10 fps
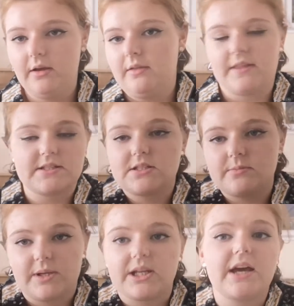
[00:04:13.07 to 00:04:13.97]
that's just
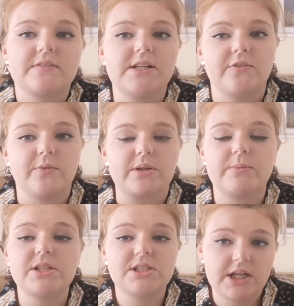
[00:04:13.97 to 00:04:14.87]
something you're gonna have to live with.
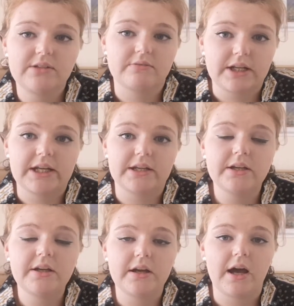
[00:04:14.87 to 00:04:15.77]
But generally
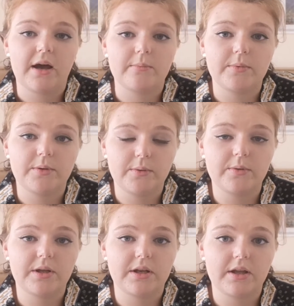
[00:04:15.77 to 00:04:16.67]
you
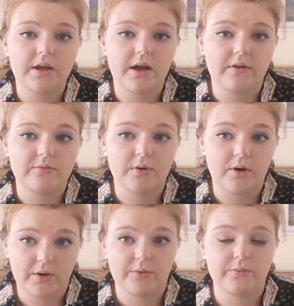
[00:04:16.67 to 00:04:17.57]
can have your
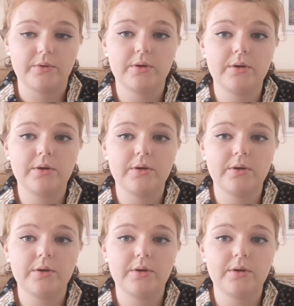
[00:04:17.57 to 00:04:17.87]
own